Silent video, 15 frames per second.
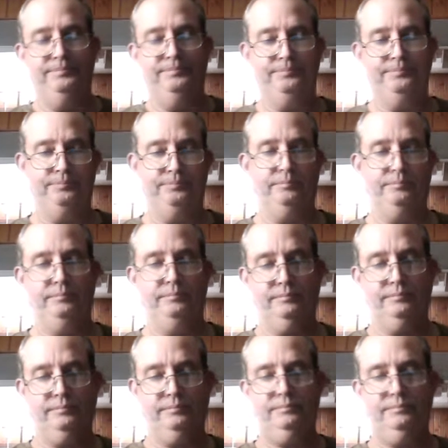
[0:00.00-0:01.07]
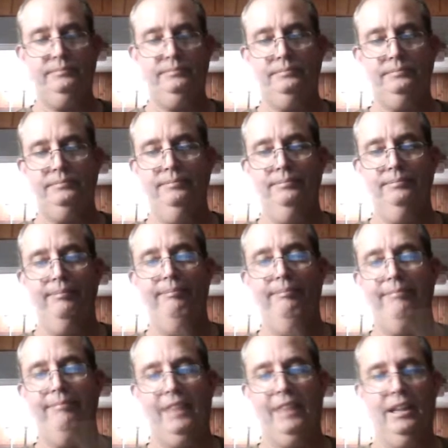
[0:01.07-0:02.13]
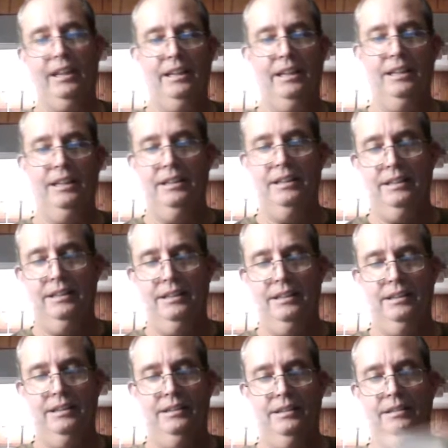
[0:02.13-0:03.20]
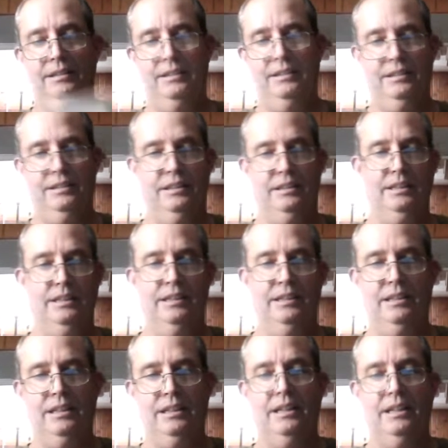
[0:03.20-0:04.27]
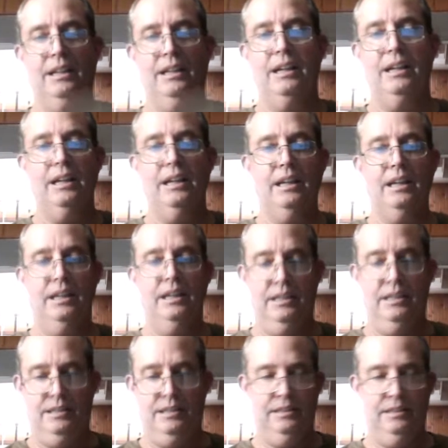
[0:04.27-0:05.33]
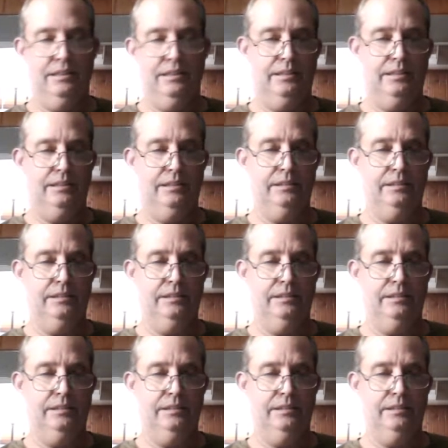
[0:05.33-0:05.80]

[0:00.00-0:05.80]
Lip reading: Nobody speaks.